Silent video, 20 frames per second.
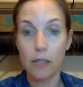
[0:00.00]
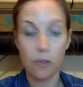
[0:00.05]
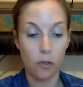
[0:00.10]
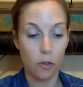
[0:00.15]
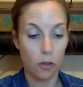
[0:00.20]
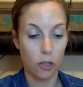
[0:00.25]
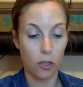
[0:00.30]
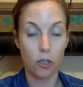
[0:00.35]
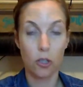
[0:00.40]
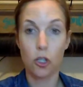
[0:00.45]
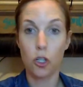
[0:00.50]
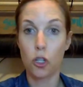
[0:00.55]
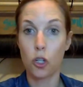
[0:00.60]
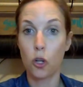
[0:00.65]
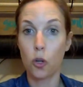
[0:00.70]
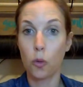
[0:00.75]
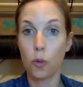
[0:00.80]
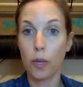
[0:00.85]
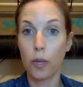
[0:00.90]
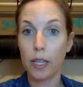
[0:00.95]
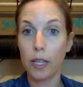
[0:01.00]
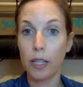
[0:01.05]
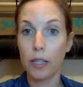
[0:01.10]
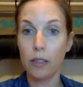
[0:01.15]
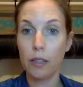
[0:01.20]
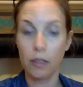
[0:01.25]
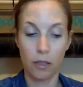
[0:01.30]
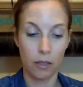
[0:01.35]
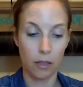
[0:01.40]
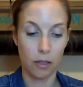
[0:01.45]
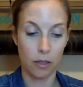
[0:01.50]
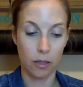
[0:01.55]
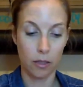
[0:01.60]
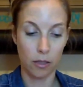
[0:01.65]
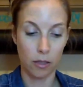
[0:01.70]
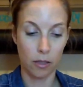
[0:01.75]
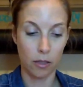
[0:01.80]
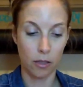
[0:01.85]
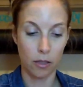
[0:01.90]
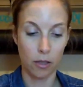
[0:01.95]
for chewing,
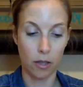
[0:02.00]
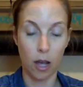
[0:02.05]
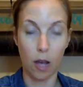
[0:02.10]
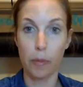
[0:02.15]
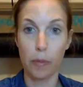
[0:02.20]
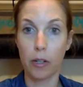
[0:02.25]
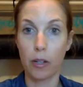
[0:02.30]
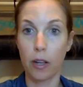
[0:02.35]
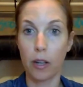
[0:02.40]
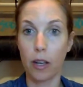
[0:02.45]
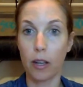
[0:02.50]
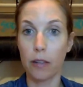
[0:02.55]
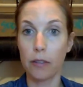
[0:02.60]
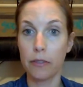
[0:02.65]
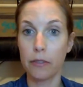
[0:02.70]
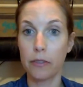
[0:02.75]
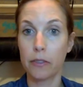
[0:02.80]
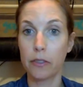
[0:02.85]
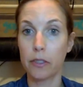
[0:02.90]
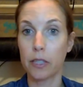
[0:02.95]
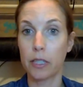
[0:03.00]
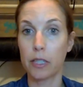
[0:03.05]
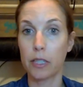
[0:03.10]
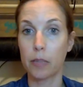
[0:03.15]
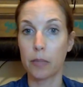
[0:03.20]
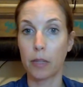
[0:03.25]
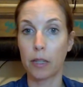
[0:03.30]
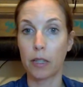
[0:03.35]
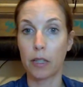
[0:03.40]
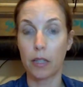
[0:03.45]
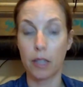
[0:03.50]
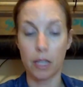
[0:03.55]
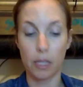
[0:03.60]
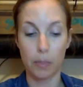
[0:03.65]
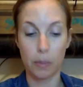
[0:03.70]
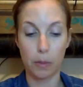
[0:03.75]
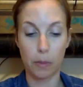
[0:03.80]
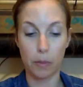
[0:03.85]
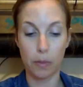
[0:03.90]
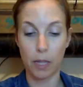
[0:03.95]
gobbing off, as my
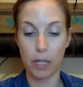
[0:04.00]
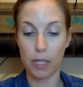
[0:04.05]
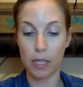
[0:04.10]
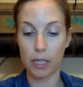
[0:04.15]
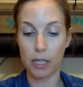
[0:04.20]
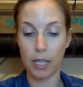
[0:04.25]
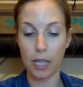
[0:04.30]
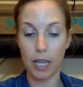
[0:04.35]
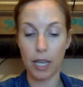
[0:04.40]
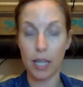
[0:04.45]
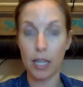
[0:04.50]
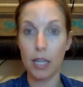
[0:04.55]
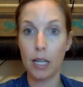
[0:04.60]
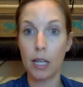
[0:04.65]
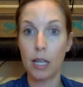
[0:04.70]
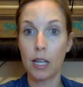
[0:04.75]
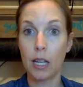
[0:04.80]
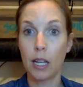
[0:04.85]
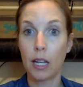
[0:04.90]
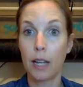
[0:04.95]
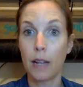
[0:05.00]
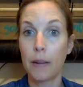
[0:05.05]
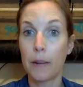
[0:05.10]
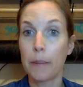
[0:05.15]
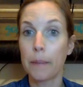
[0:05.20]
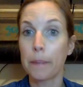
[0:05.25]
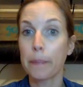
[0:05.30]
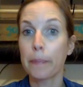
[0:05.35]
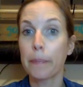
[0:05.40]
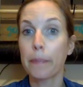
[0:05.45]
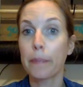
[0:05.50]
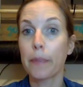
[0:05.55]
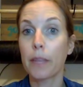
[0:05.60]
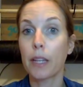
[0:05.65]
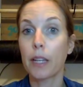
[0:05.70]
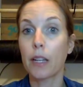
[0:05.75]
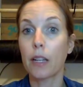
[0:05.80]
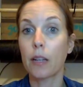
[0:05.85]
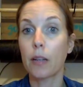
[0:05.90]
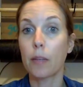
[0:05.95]
husband might say.
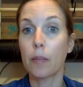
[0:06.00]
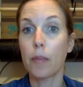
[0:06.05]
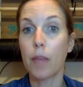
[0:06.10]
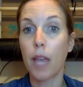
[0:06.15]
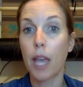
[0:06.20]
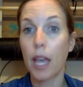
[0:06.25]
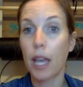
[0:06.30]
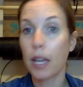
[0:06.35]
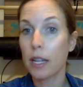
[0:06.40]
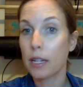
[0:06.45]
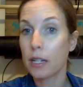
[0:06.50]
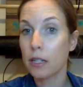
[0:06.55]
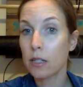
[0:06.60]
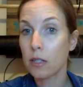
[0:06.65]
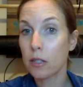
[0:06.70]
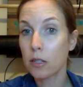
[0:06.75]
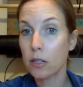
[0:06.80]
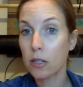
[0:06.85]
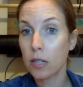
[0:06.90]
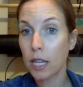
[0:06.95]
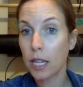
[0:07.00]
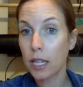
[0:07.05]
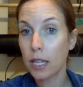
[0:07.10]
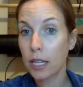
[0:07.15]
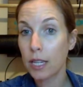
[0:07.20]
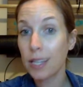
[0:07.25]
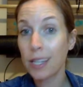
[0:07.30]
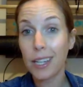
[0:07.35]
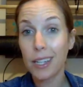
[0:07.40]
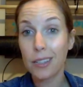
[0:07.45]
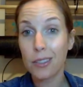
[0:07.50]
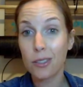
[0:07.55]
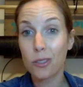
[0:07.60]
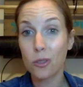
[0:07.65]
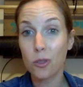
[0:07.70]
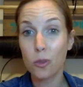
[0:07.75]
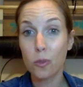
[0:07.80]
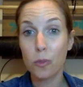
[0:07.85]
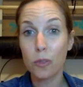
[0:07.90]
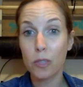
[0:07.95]
And it can get
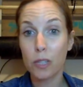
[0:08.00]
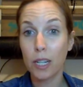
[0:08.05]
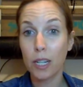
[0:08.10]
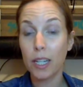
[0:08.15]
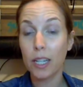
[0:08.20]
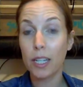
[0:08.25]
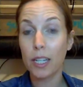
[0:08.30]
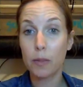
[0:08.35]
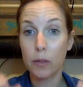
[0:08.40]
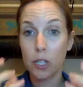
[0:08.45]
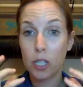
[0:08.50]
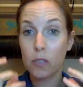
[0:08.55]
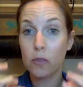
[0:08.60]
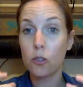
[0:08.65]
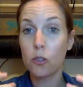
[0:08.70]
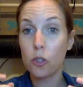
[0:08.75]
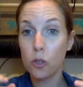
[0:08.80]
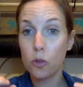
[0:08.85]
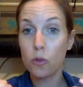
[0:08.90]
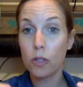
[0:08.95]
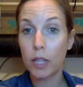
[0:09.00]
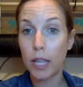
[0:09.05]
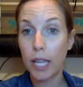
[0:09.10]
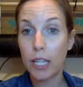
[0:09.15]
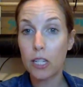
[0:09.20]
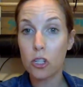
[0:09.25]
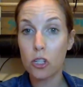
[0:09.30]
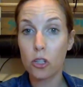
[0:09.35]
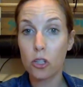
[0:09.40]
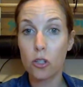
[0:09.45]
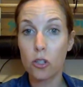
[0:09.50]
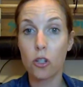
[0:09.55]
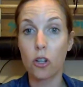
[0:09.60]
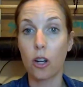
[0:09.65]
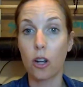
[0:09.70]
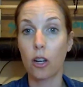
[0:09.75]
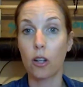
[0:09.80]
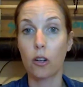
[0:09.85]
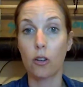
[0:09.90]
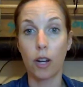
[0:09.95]
super tight, especially if you do clench the
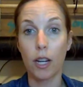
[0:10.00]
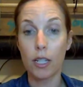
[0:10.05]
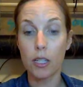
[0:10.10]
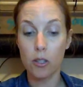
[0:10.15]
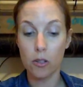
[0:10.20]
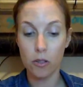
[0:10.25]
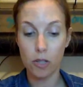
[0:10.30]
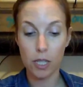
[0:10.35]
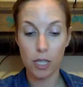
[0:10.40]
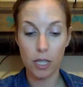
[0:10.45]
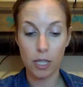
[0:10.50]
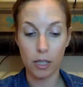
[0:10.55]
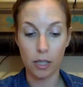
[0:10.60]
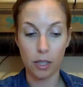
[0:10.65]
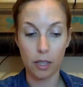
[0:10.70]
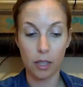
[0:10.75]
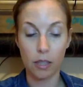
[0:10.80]
jaw, grind your teeth,